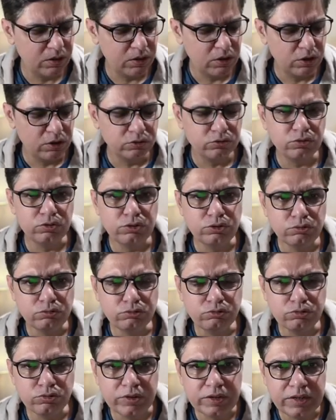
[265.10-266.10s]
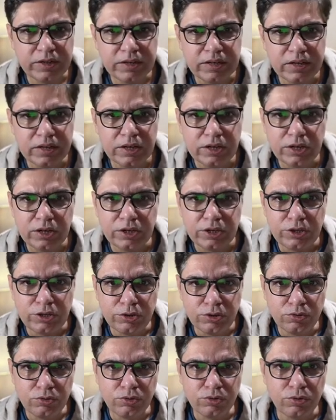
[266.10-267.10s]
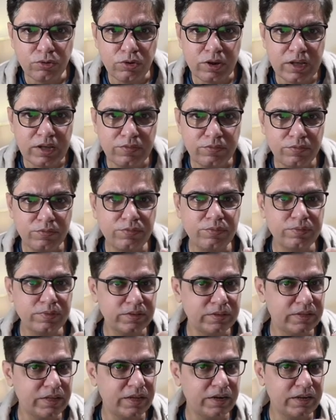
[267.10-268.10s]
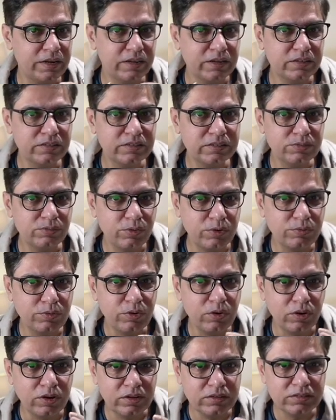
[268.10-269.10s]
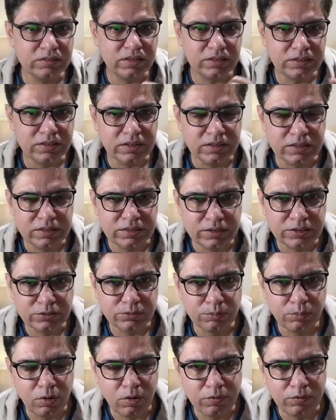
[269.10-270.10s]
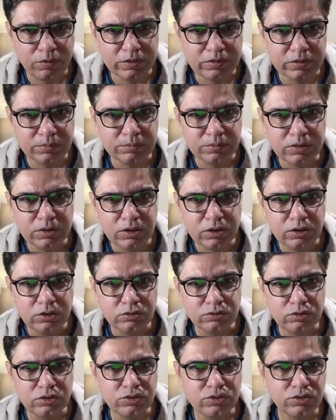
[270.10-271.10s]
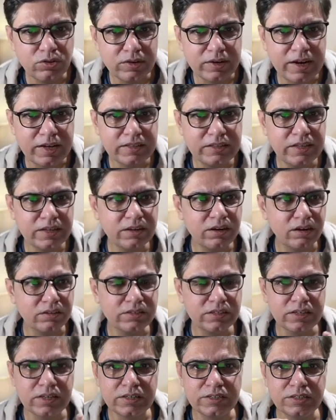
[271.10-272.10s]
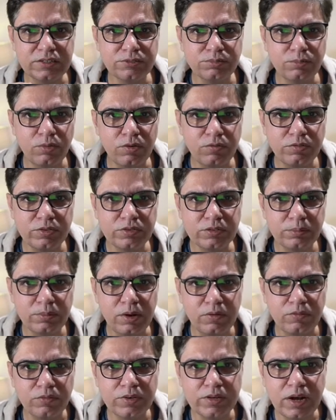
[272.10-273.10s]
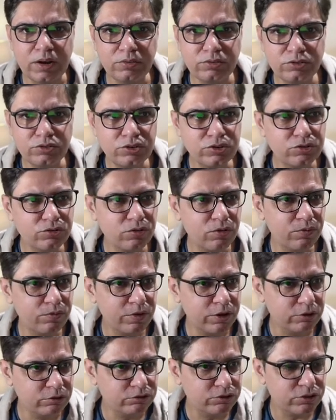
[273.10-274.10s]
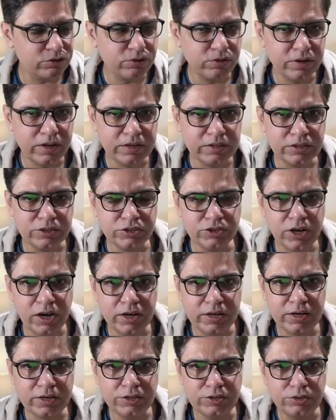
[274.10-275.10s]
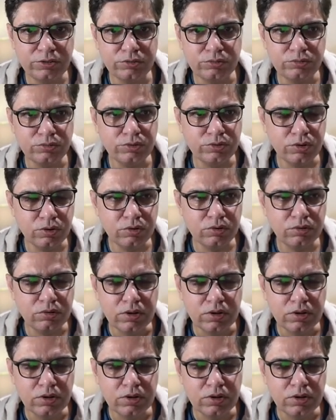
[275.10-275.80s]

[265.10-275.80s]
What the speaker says: So usually, you know, if there is what we call a subtle dysmorphism. So it's not like the classical dysmorphism of Down syndrome, where you just look at the child and you know